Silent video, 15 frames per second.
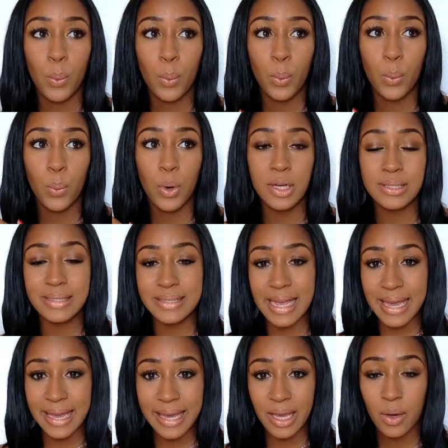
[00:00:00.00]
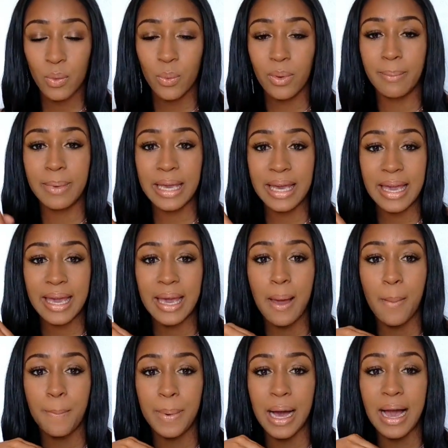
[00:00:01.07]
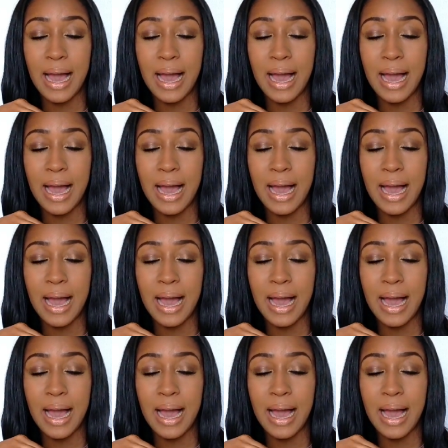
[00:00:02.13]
what day we're meeting but